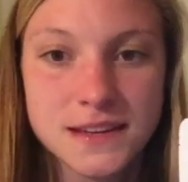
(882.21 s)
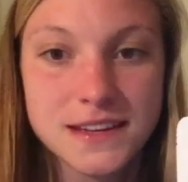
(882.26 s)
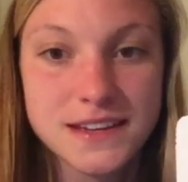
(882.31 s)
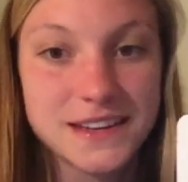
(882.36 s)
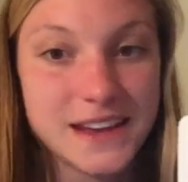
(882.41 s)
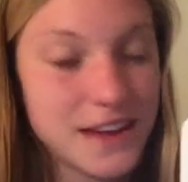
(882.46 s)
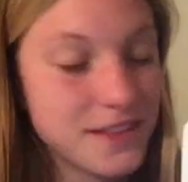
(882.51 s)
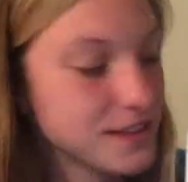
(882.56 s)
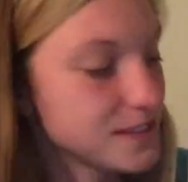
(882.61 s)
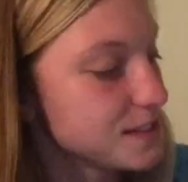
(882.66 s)

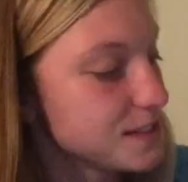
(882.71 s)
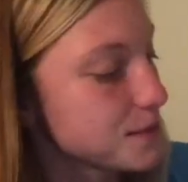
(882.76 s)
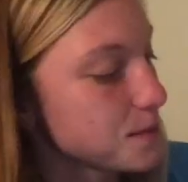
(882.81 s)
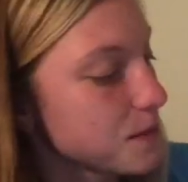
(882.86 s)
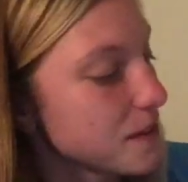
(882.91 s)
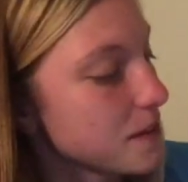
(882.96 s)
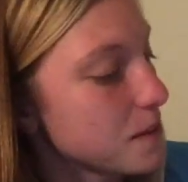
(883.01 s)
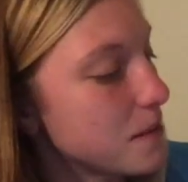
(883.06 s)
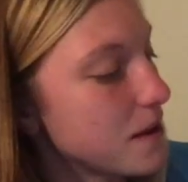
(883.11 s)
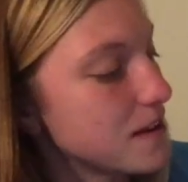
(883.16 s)
Now this is
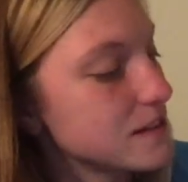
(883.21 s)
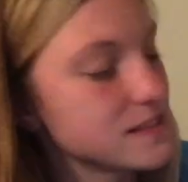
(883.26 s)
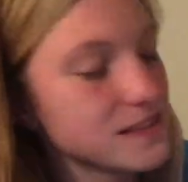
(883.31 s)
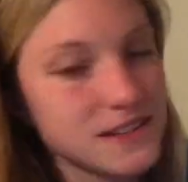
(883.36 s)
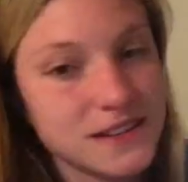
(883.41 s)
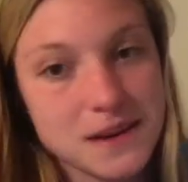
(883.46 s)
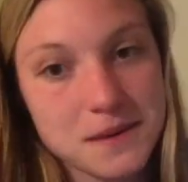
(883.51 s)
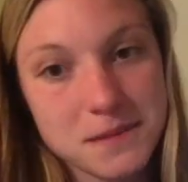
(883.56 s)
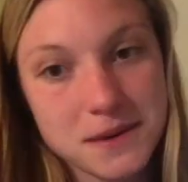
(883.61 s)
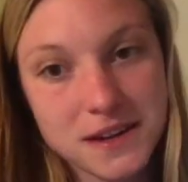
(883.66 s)
where the bossy
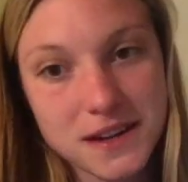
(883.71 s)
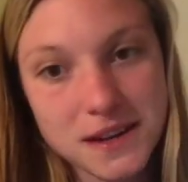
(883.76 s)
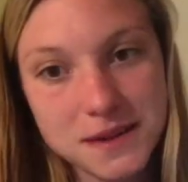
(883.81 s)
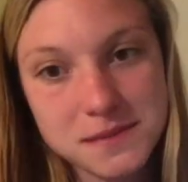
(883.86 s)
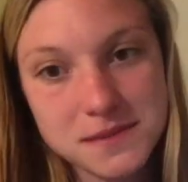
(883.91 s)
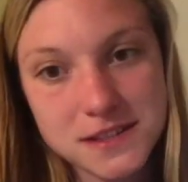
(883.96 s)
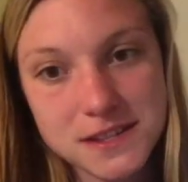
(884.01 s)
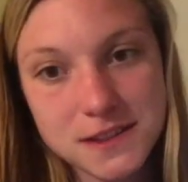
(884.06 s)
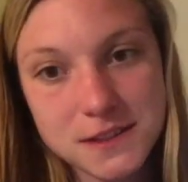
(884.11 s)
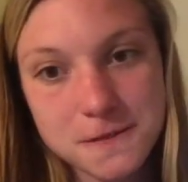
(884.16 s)
number
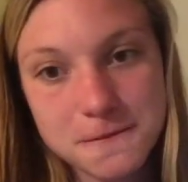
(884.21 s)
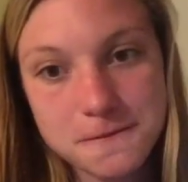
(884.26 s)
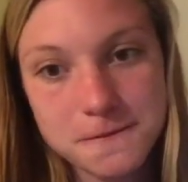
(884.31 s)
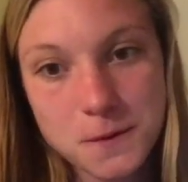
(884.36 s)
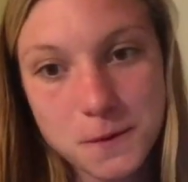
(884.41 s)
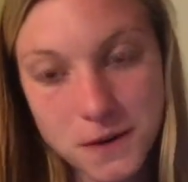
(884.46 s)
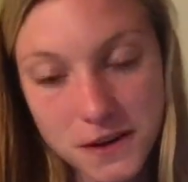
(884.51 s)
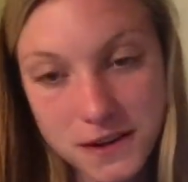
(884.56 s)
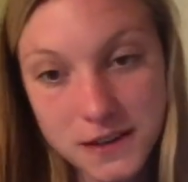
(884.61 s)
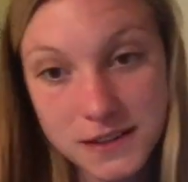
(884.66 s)
comes in, the
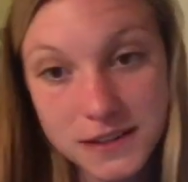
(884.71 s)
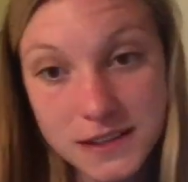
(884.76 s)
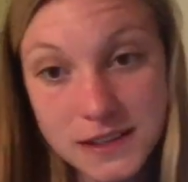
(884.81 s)
4.